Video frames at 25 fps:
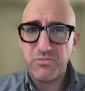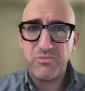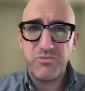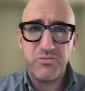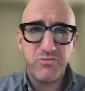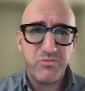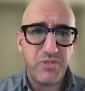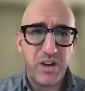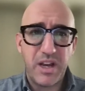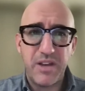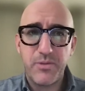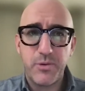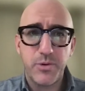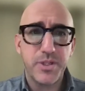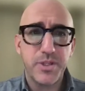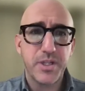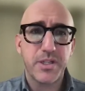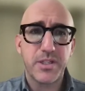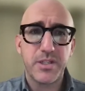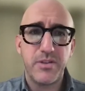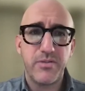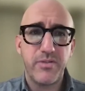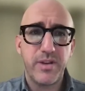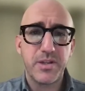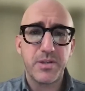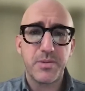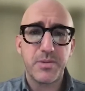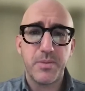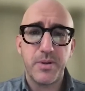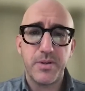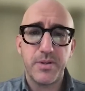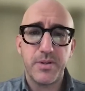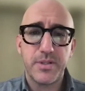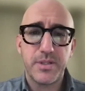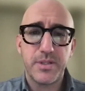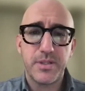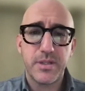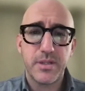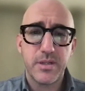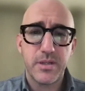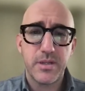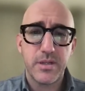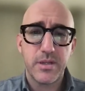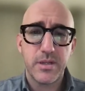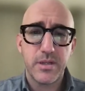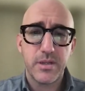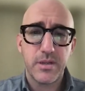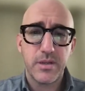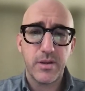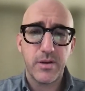5 or 6 investments,
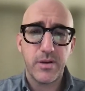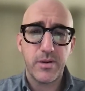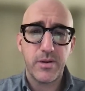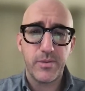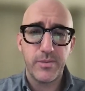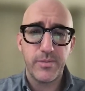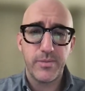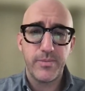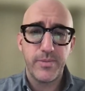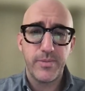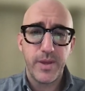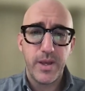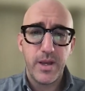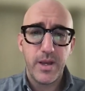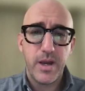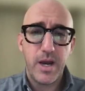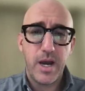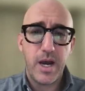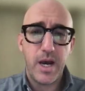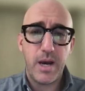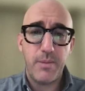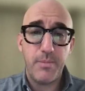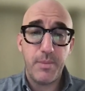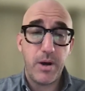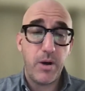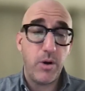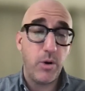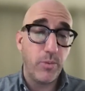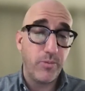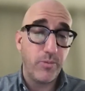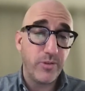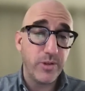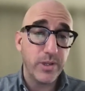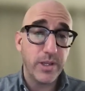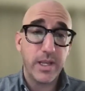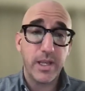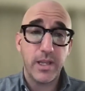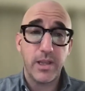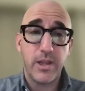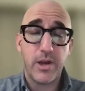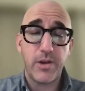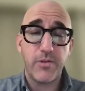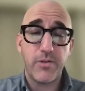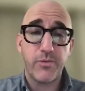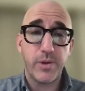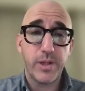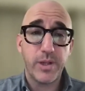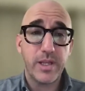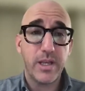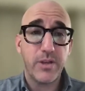you know, hopefully a lot
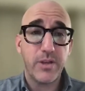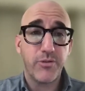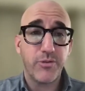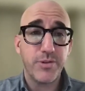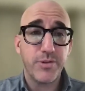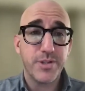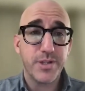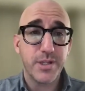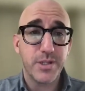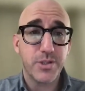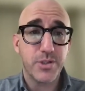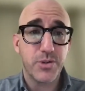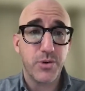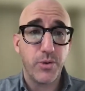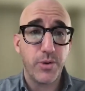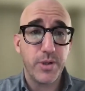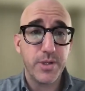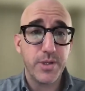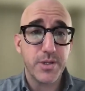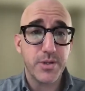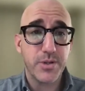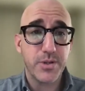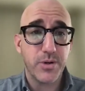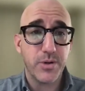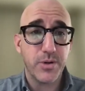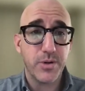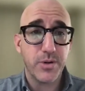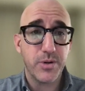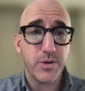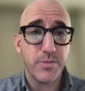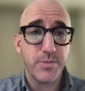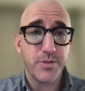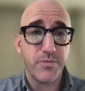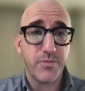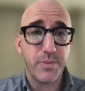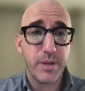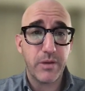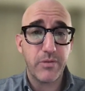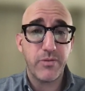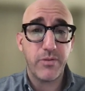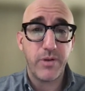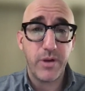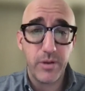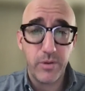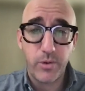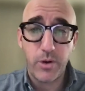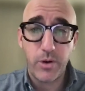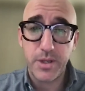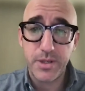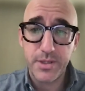of really interesting stories in terms of big
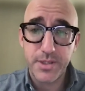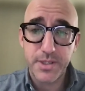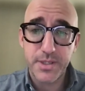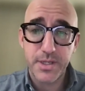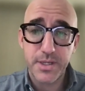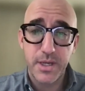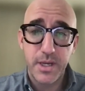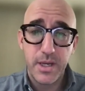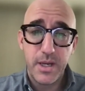follow-ons.